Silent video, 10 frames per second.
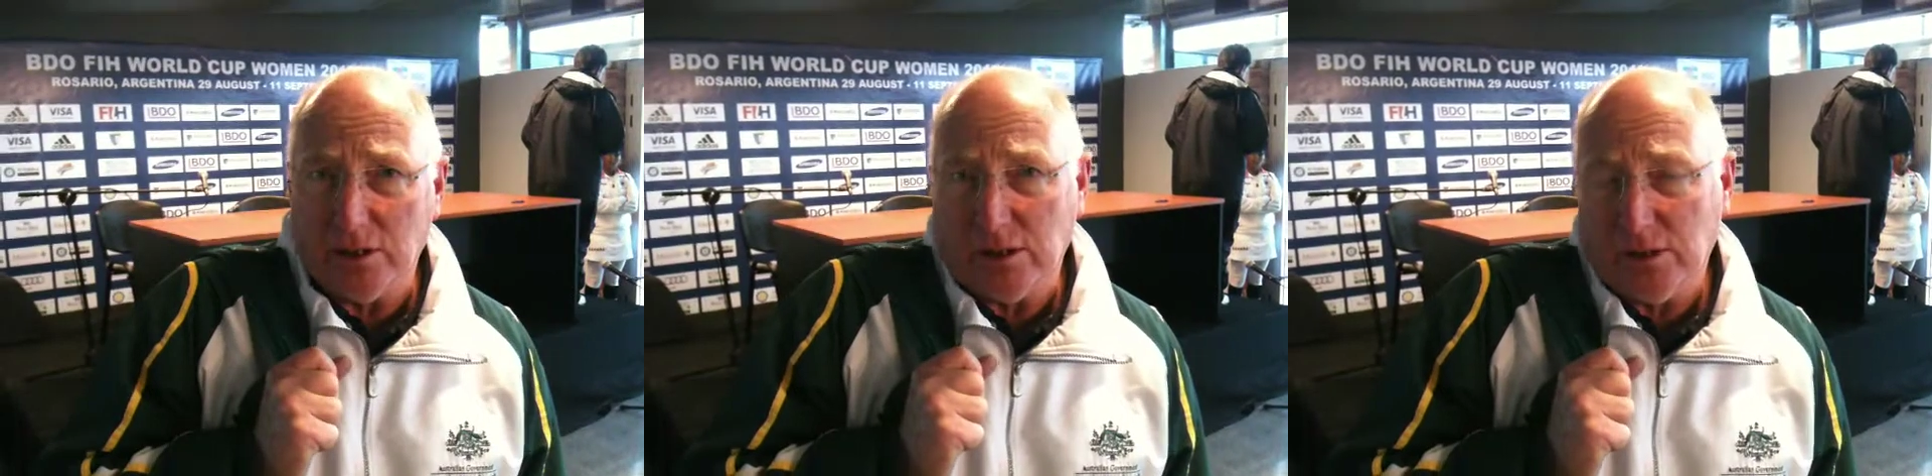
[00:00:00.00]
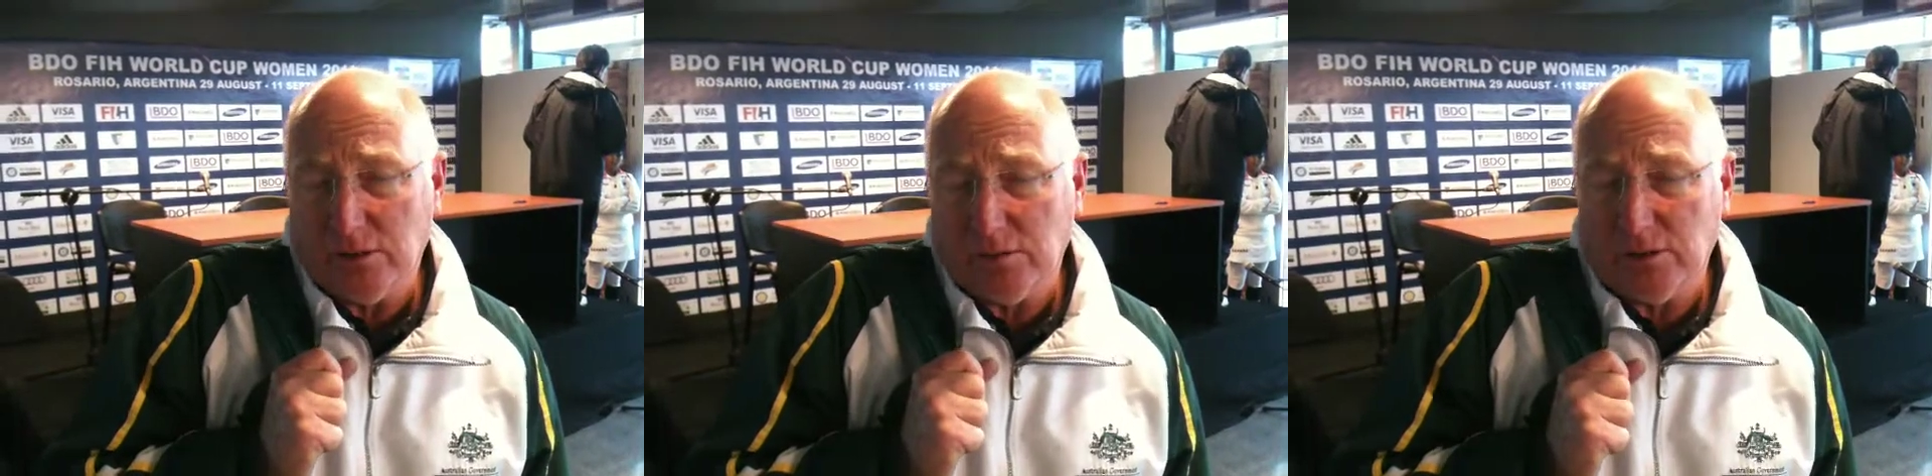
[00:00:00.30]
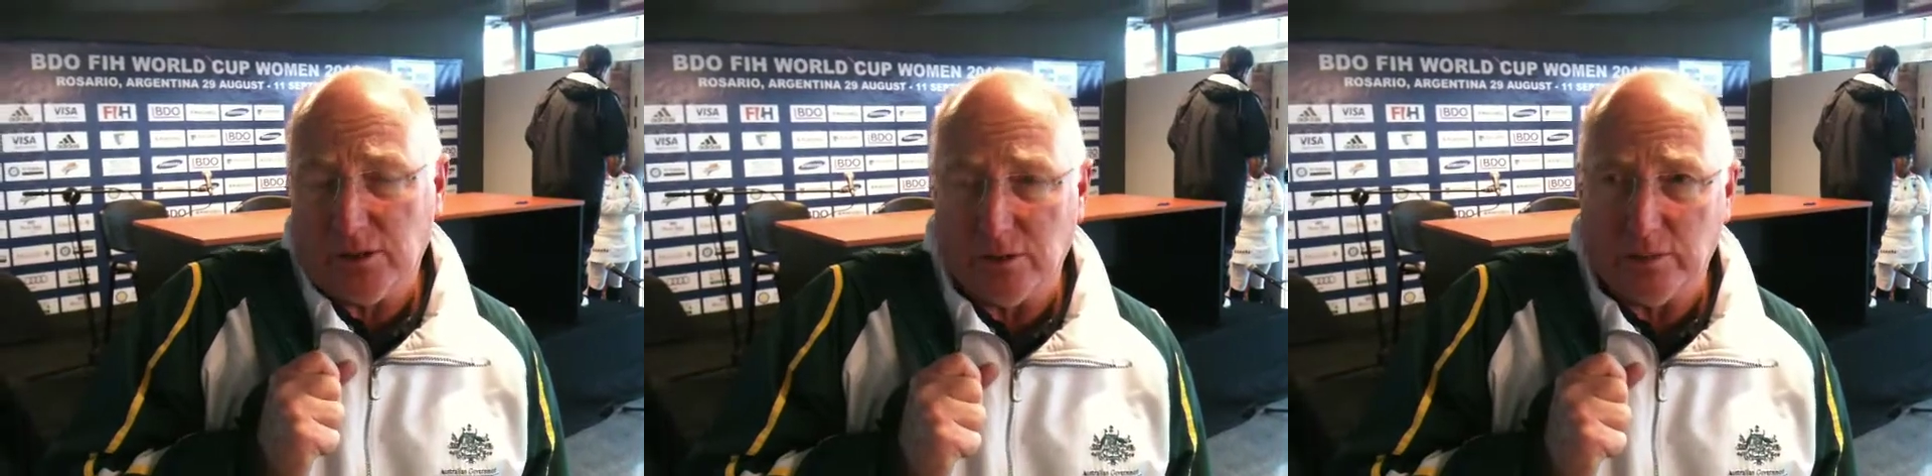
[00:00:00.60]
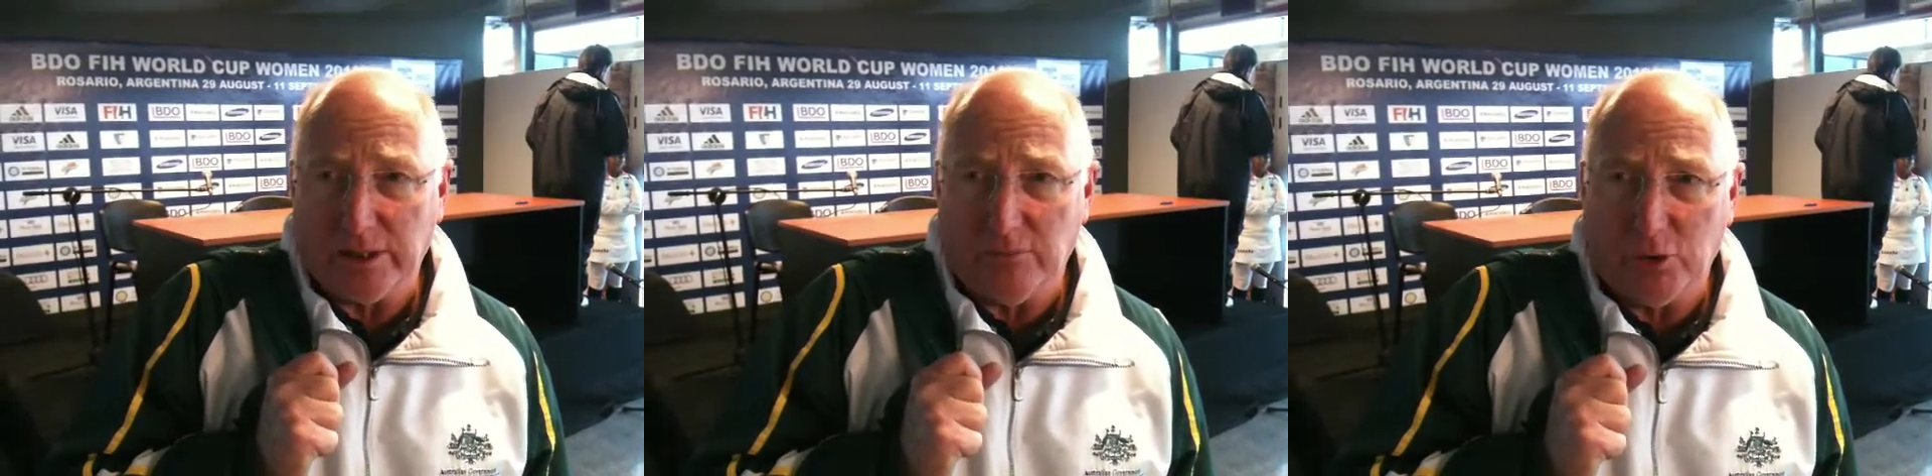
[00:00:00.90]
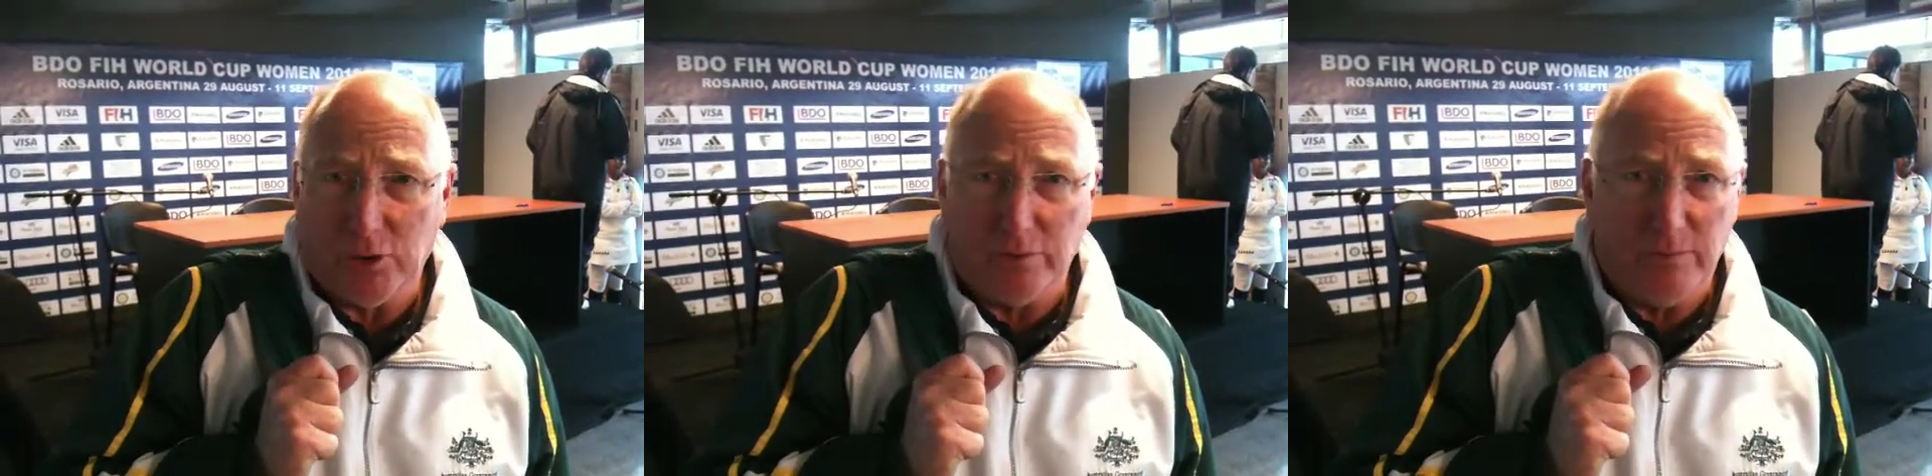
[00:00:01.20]
and you know we
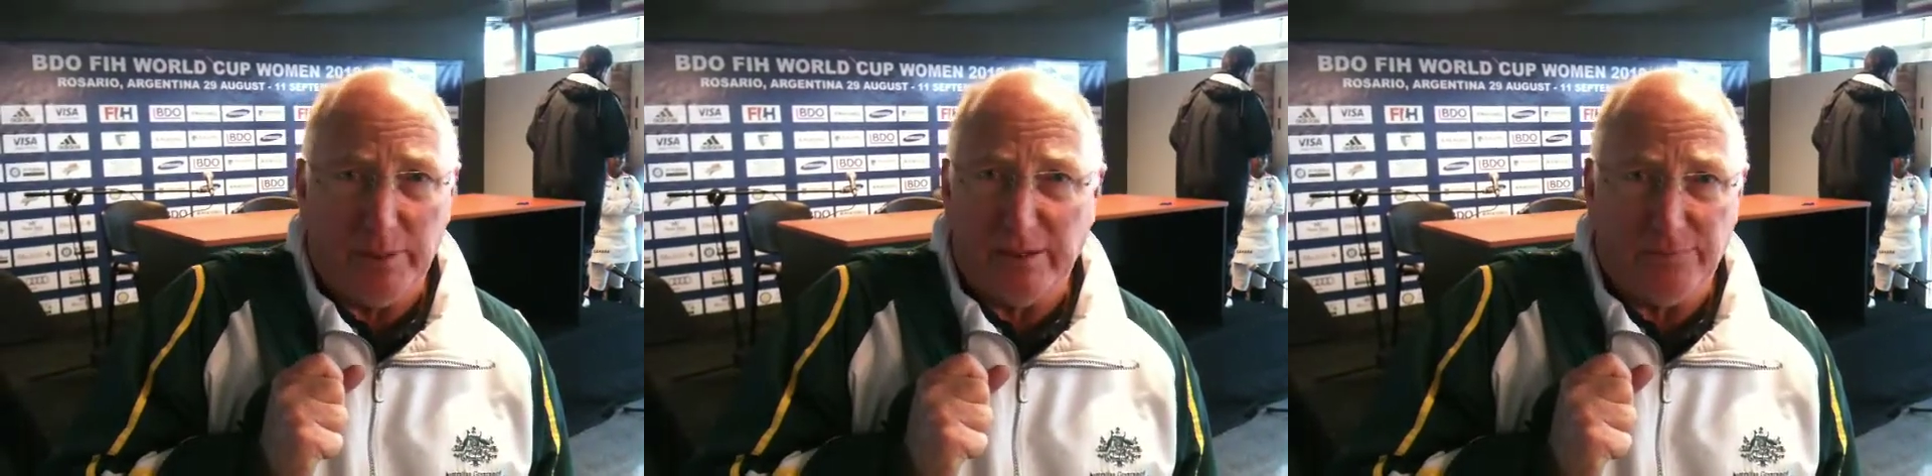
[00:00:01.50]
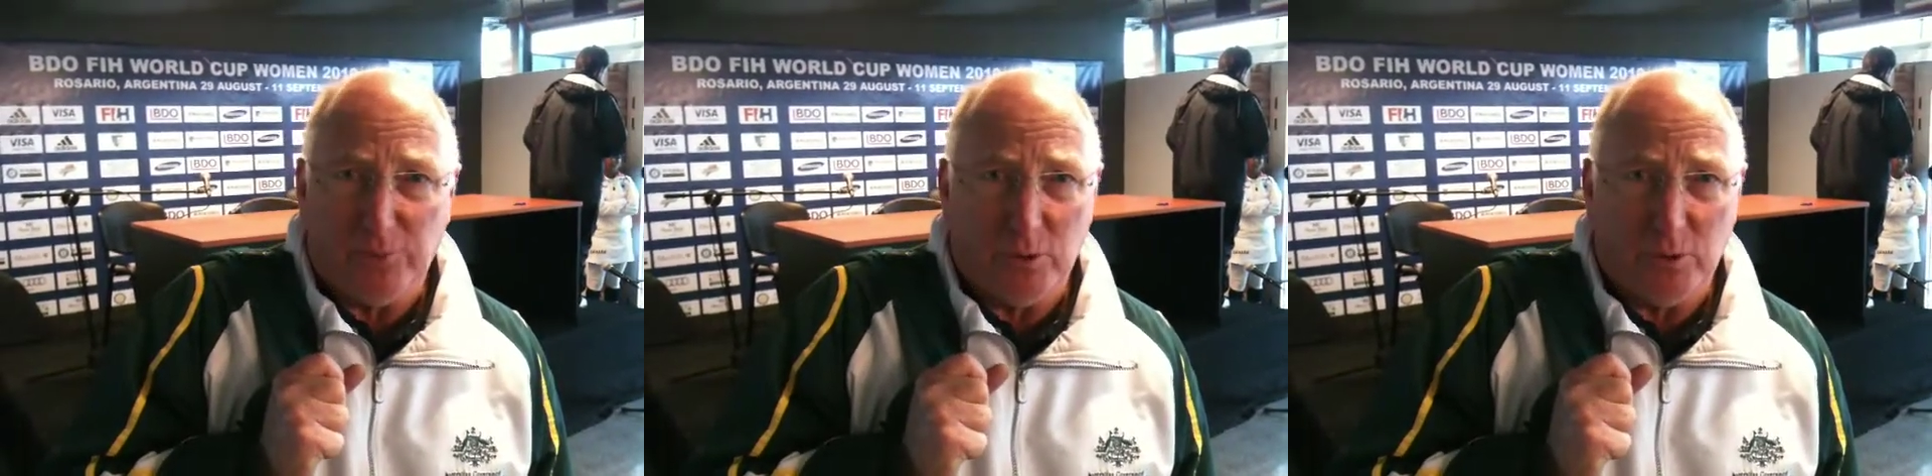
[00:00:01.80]
converted about